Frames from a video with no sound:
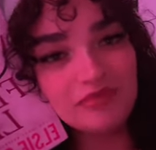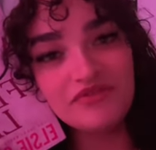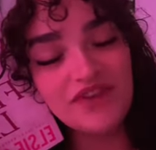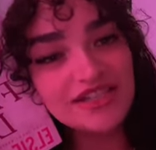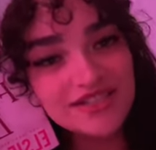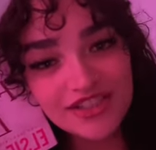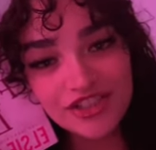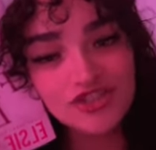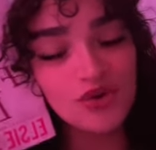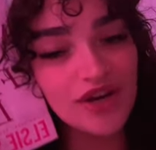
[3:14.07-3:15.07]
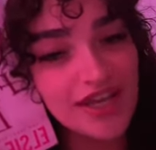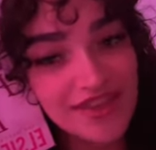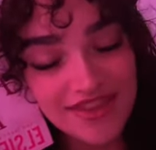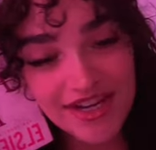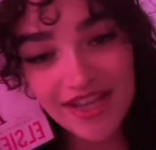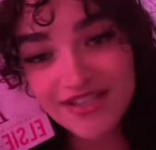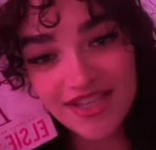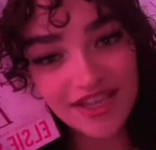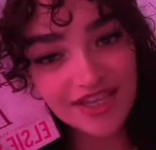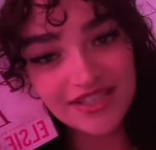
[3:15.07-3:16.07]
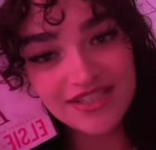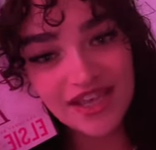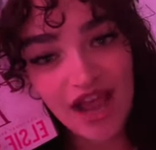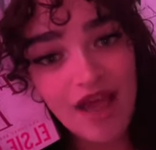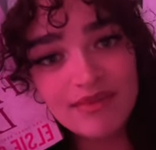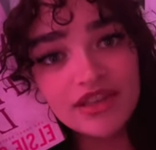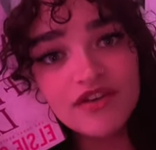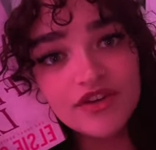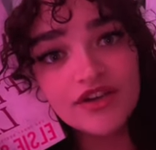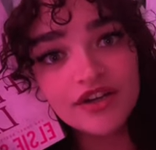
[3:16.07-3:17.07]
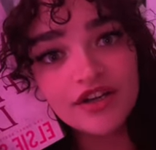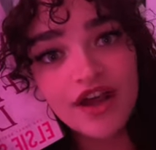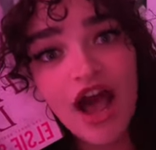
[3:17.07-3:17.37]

invested in the story and then the next second he's like, I'm in love with her,